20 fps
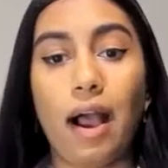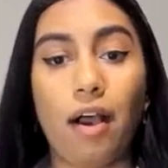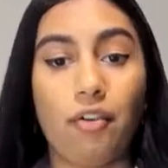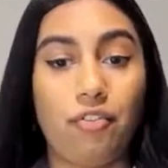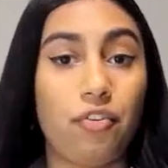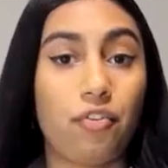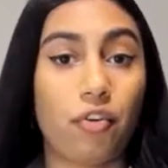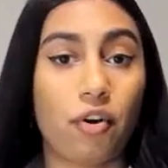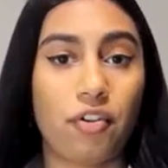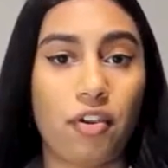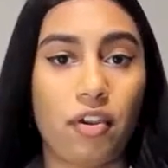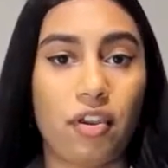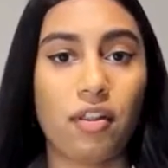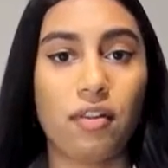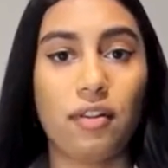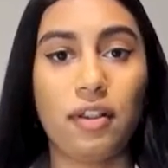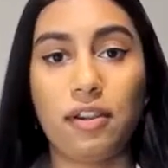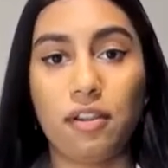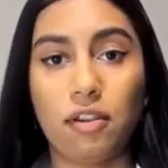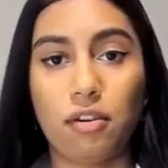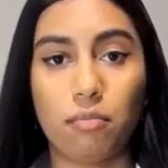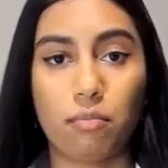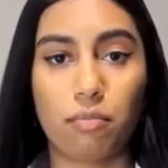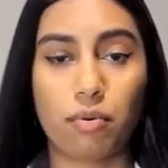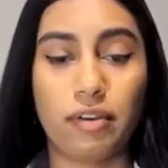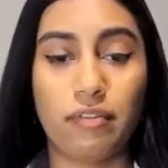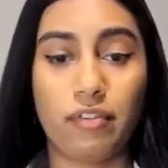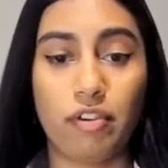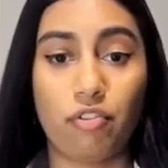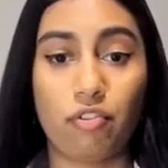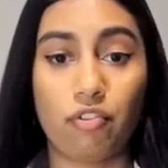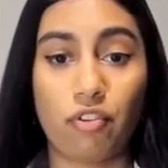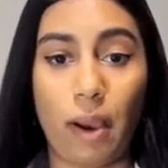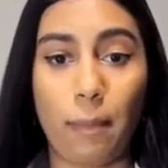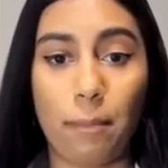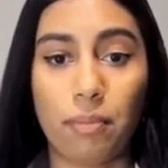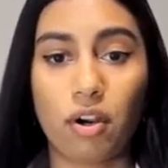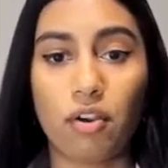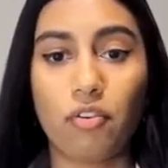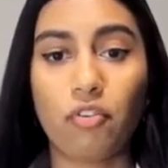as he's articulated in previous
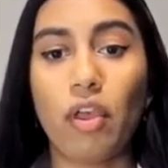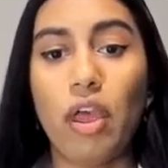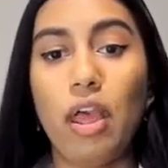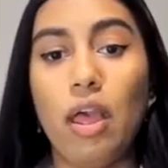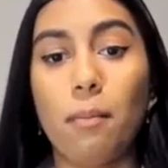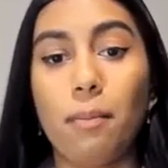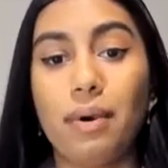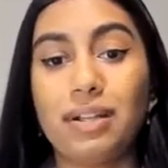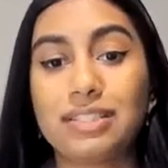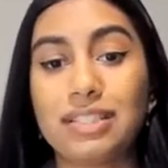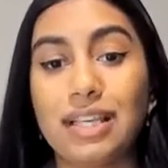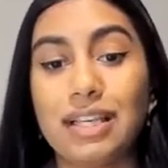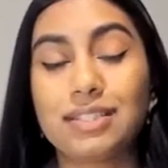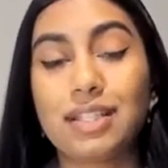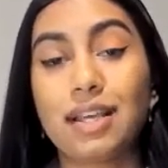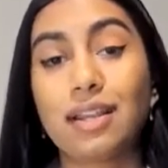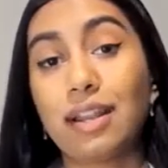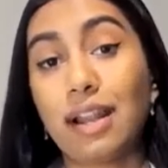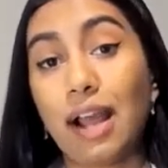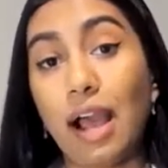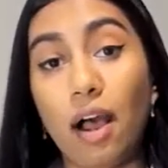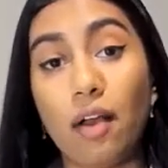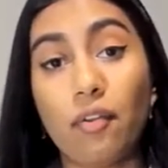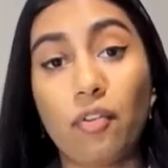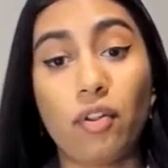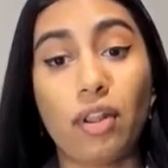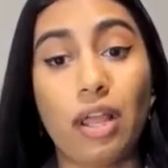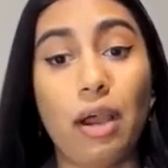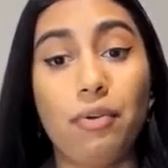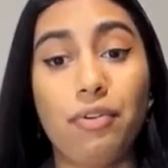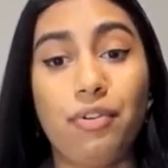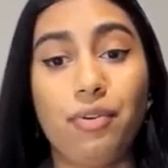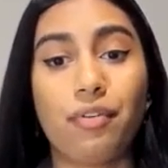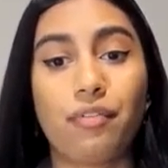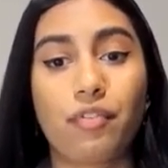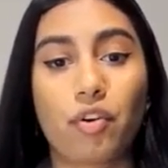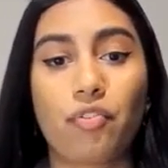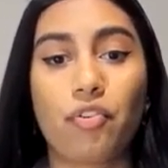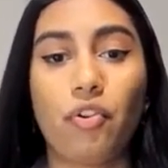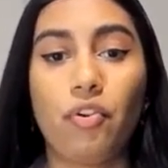chapters, but says that it has allowed
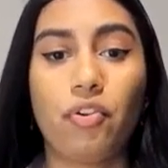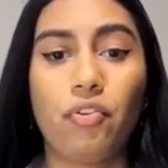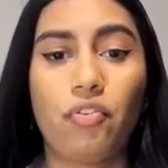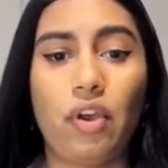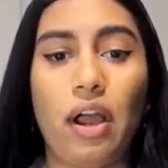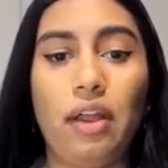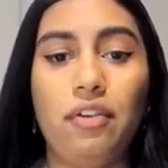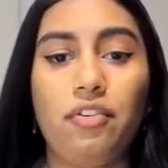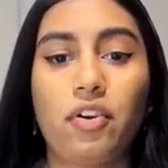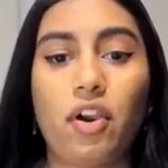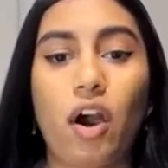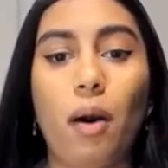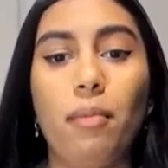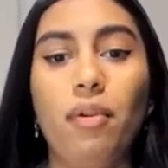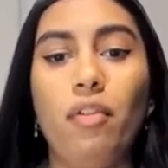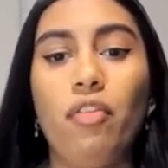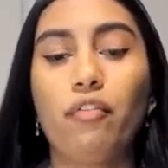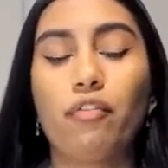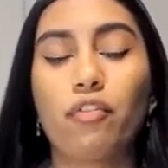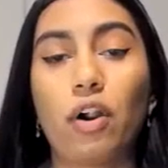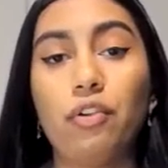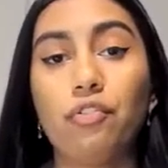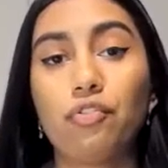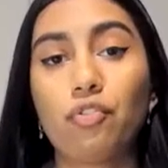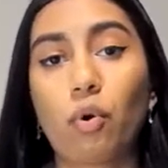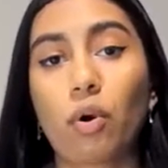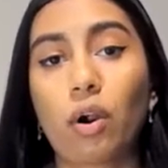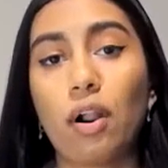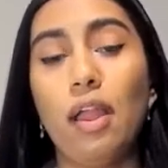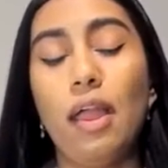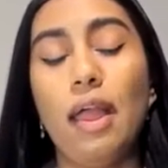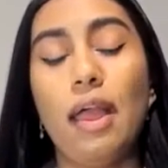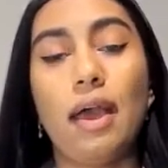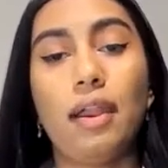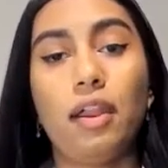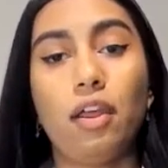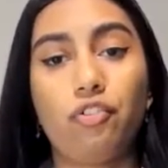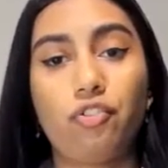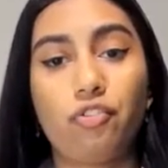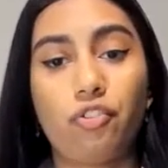universal design to come in the front door
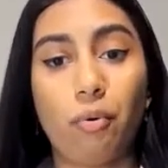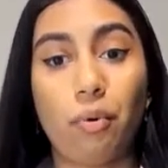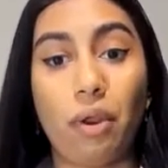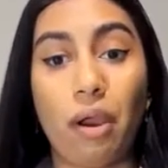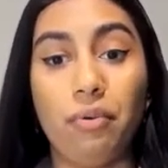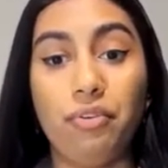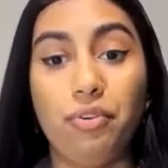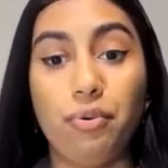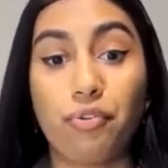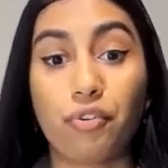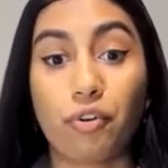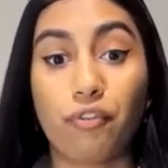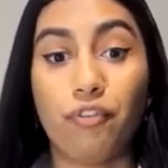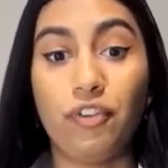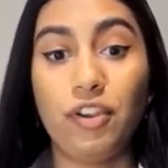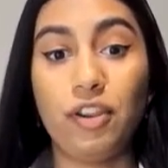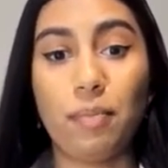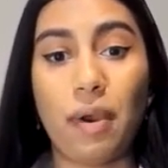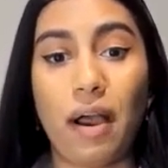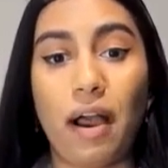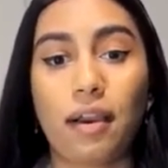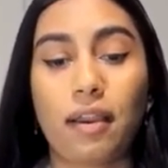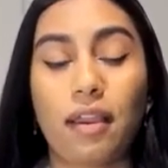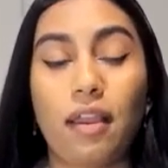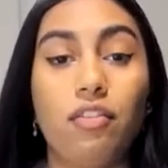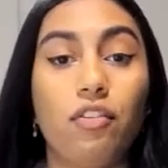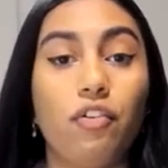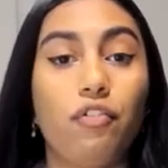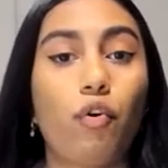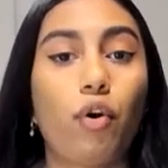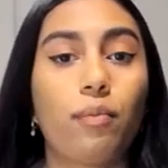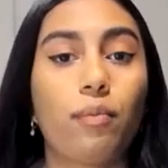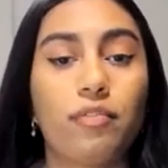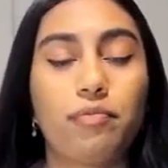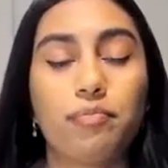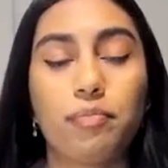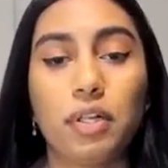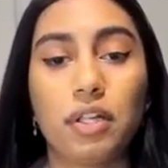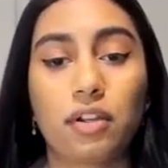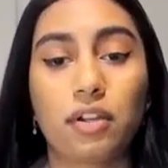and has shown how user feedback, in the form
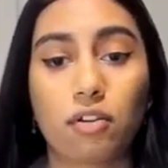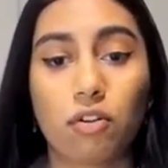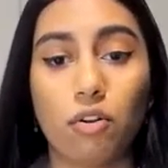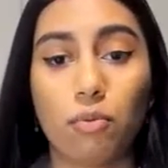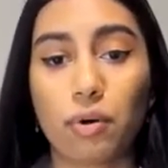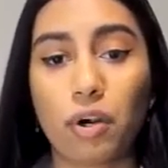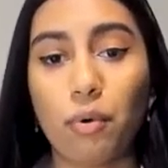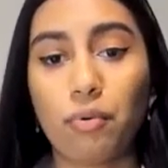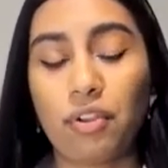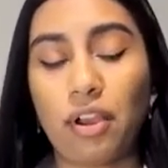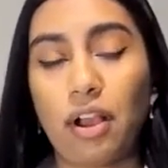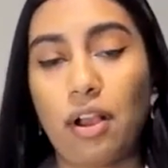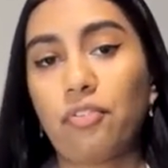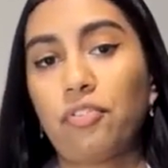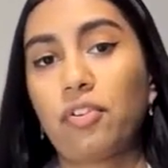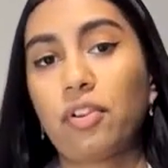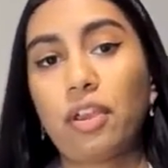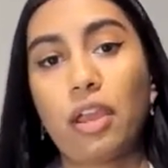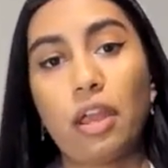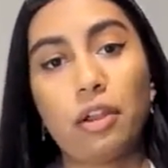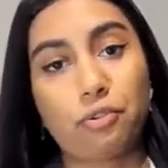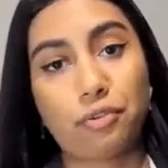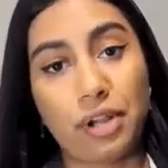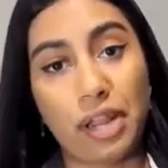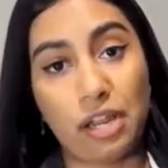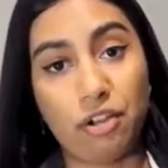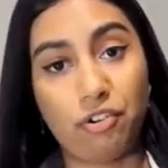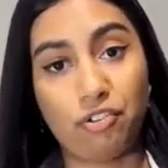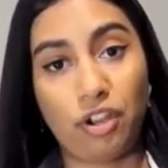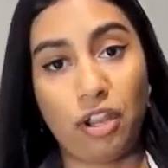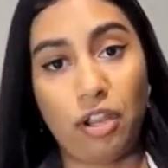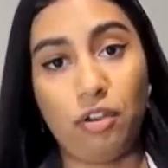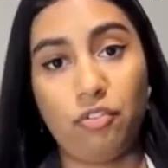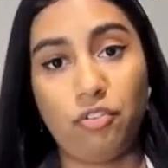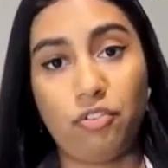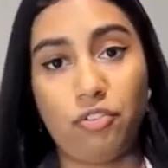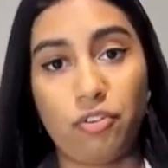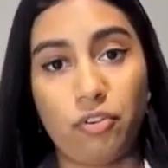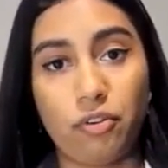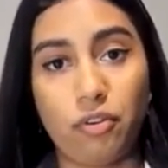of political protest, can create
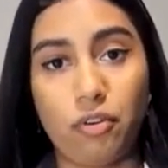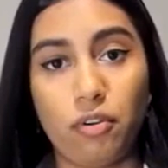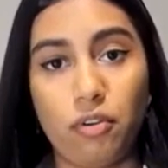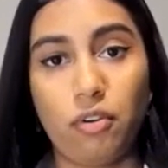change.